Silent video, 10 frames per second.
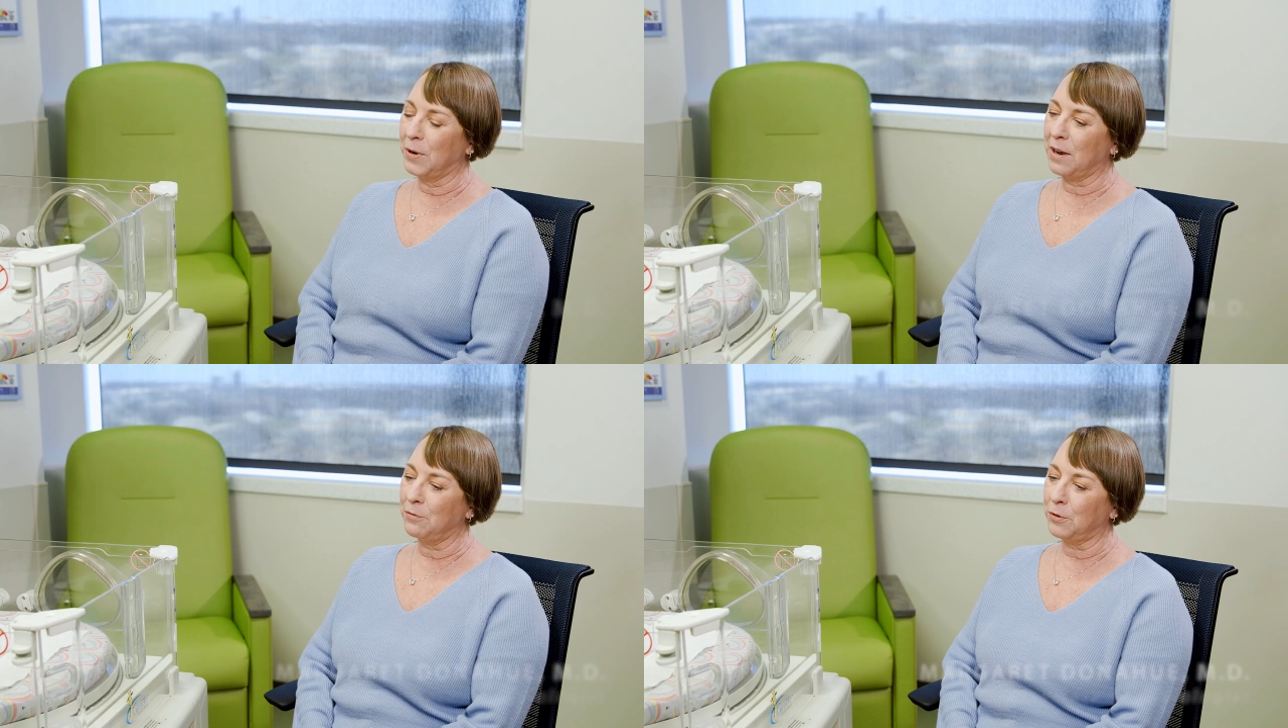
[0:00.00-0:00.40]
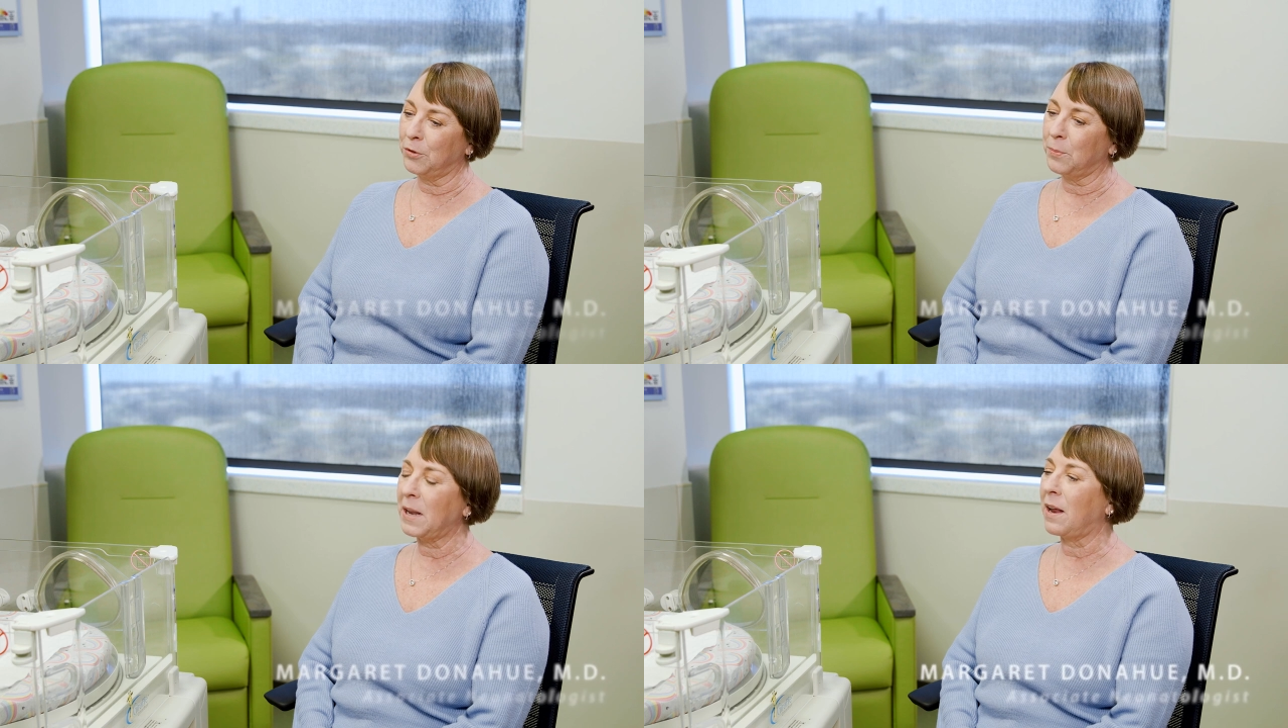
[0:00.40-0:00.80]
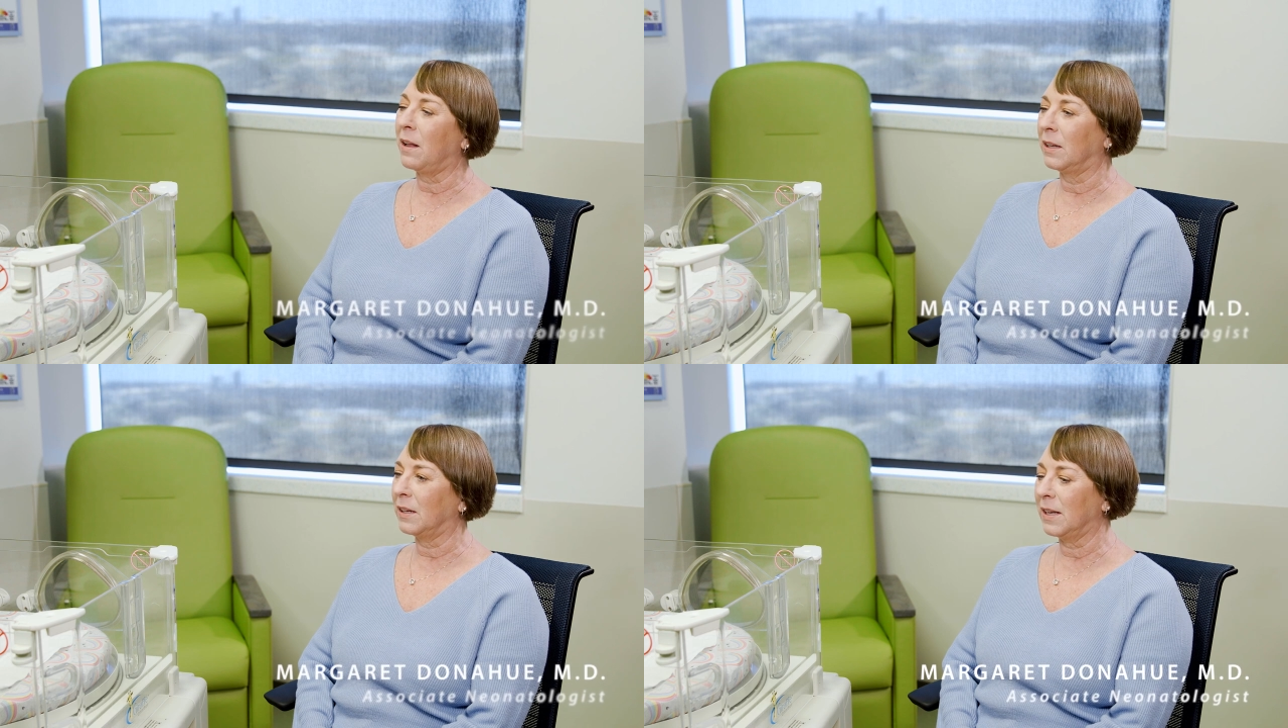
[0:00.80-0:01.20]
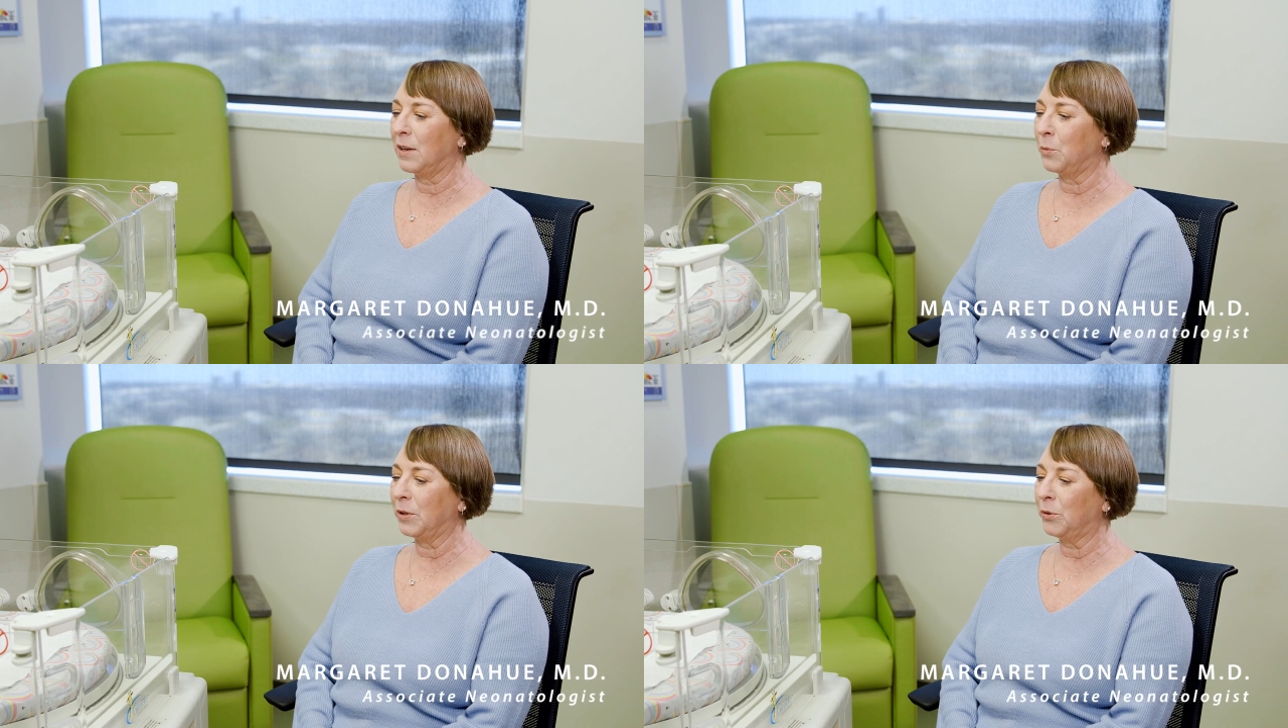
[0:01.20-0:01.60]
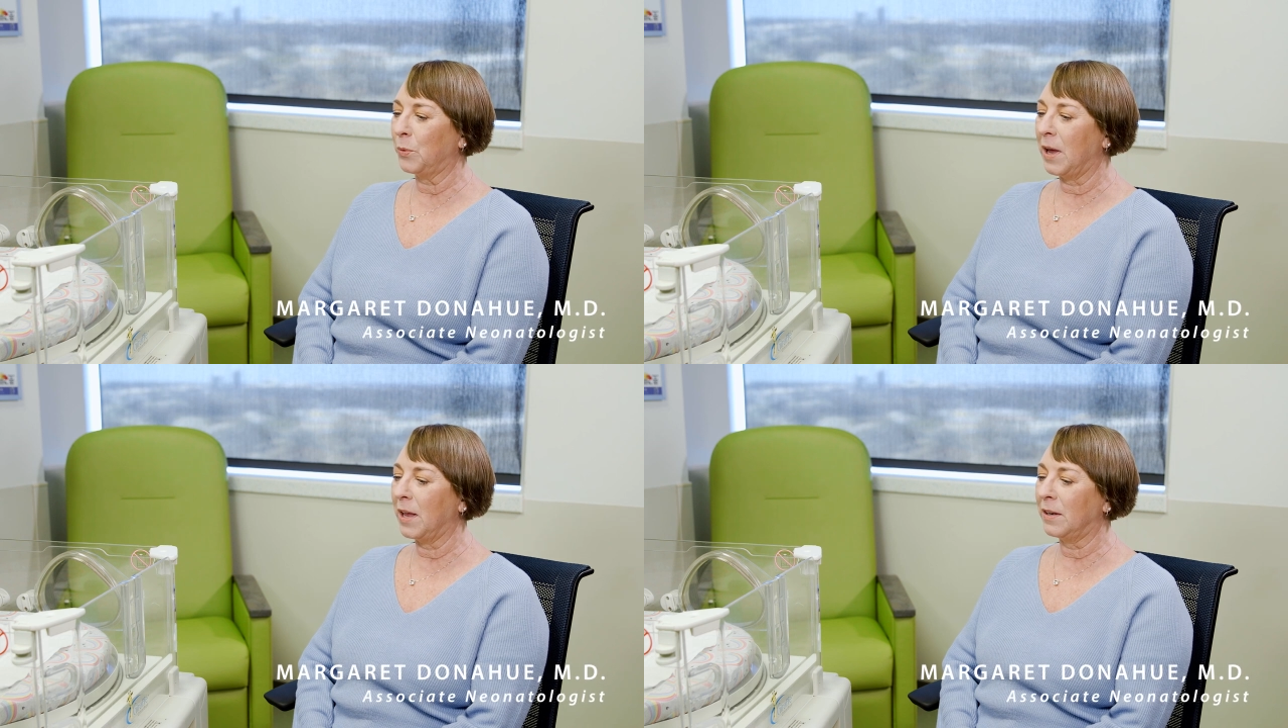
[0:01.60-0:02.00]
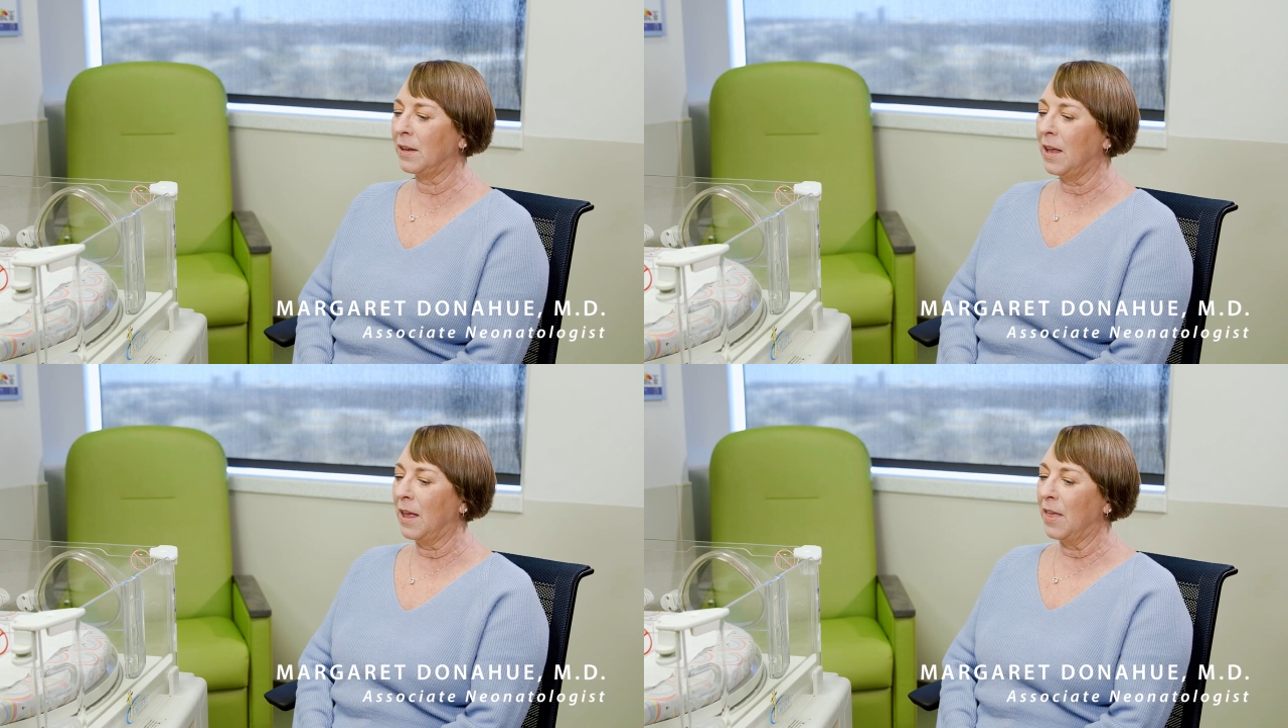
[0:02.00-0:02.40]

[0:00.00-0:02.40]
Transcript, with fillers: When I first met Ella, it was when